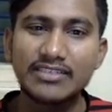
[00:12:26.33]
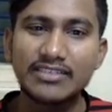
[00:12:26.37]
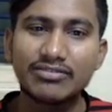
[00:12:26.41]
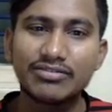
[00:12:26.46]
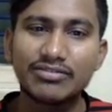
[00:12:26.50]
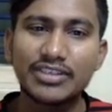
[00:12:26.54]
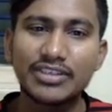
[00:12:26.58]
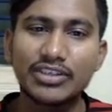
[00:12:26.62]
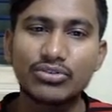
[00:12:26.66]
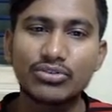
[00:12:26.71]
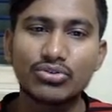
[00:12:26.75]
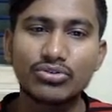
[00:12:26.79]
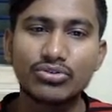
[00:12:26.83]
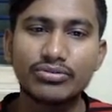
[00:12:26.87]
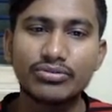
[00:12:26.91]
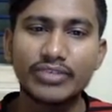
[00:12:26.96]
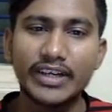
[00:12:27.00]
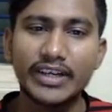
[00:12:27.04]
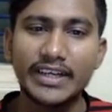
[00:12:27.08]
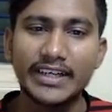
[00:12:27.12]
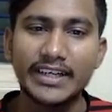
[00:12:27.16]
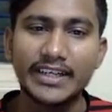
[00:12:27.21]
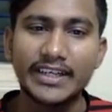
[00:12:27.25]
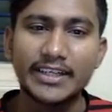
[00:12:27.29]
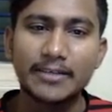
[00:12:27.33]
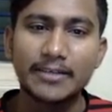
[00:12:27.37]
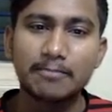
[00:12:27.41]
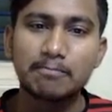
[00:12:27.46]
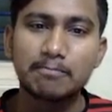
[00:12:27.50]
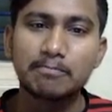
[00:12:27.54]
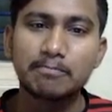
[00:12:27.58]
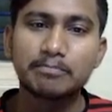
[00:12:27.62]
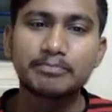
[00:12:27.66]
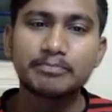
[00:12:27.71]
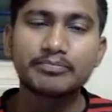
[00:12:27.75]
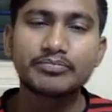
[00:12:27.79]
We have to find
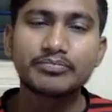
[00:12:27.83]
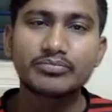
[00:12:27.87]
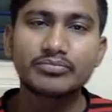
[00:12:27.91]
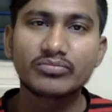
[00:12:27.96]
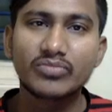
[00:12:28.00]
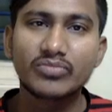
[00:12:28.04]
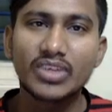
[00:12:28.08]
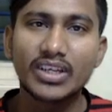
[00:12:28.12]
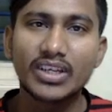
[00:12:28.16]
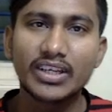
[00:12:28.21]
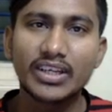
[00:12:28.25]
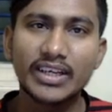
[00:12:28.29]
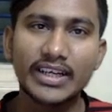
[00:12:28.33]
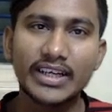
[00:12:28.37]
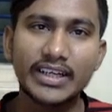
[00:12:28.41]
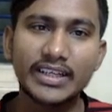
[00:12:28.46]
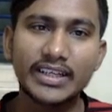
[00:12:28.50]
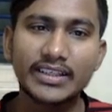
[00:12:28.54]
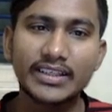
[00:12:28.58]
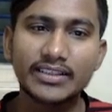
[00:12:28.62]
it. Right?